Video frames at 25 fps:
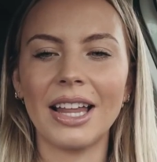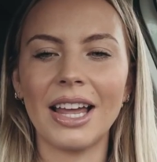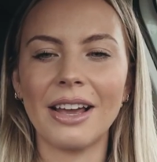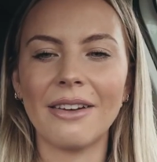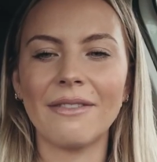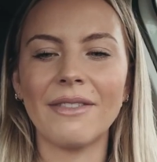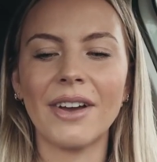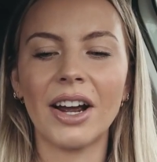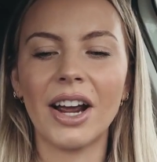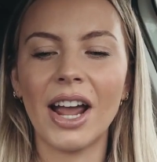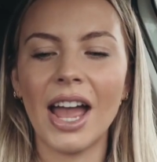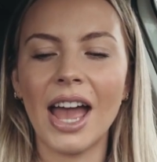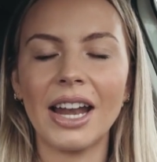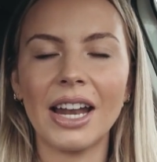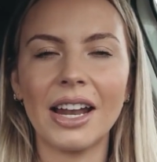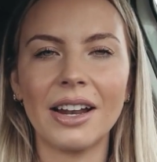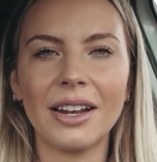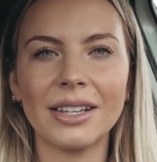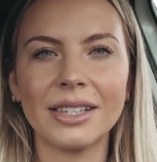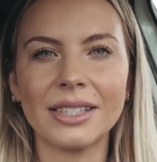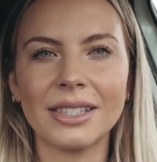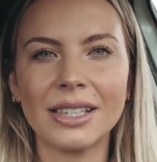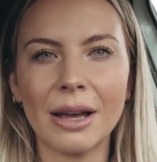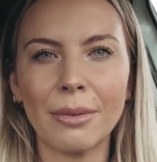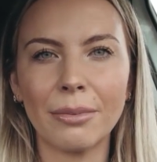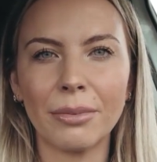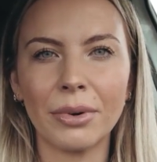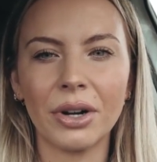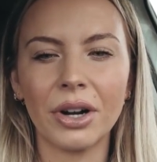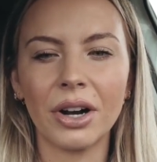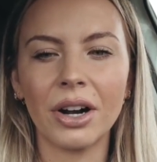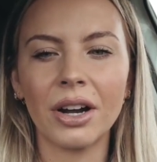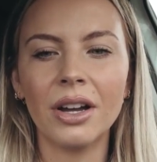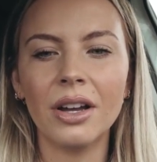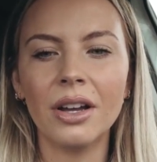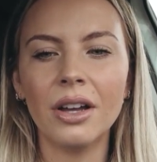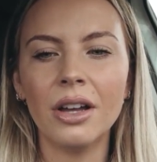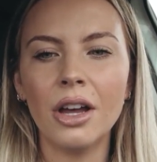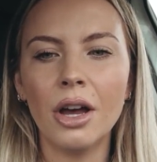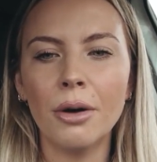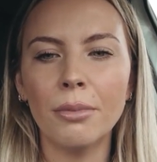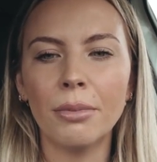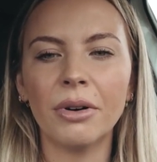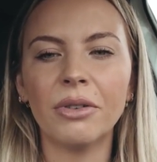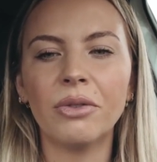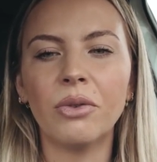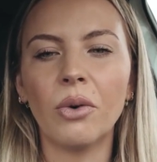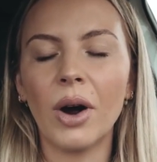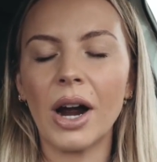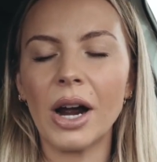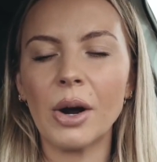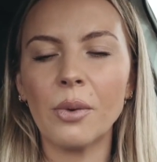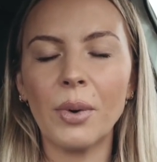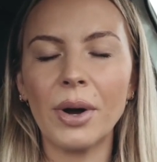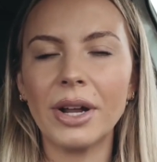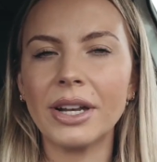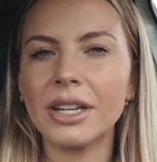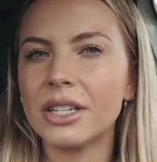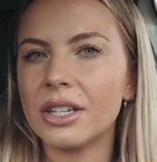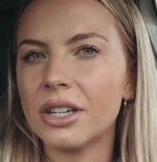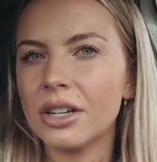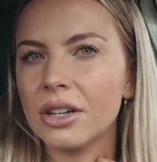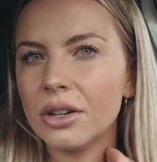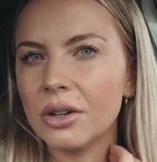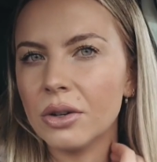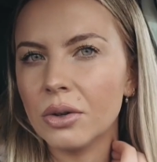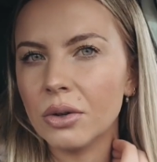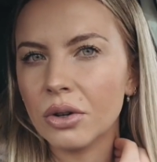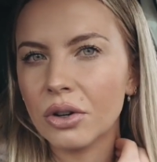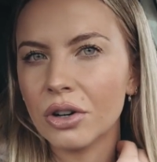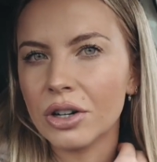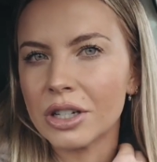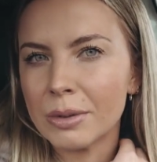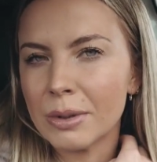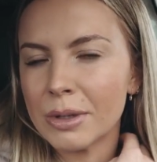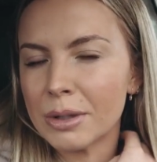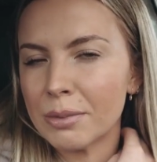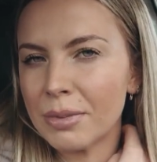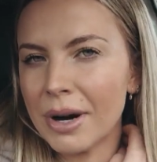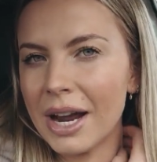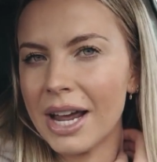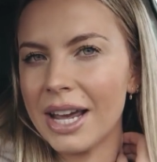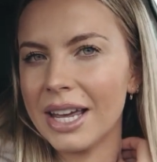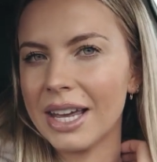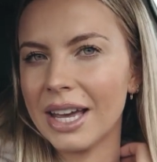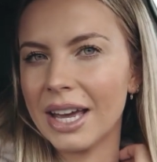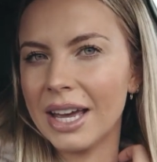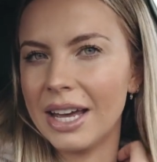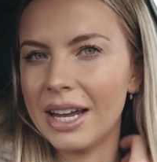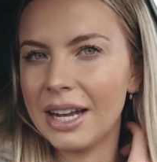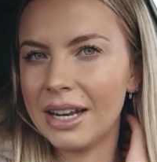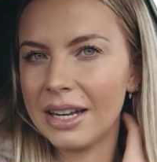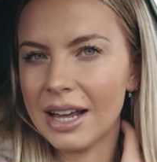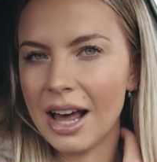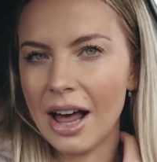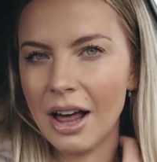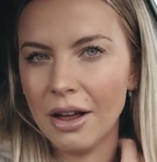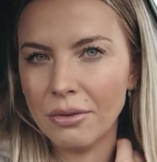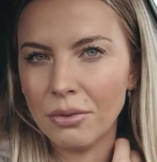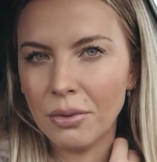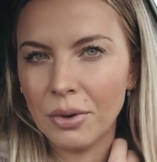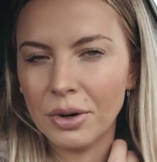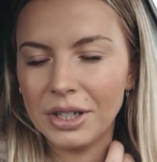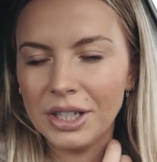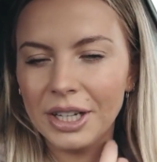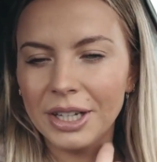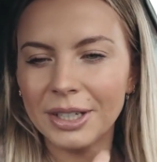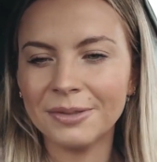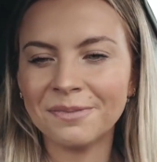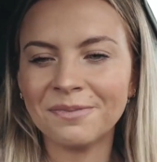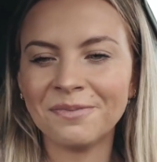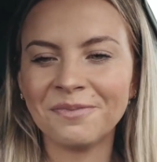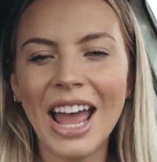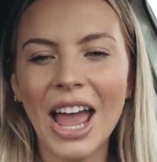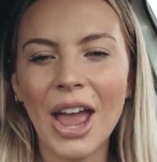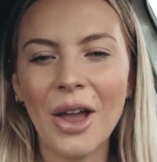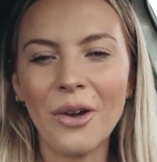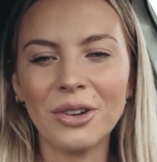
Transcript: like very end of December before I went to Christmas break in California.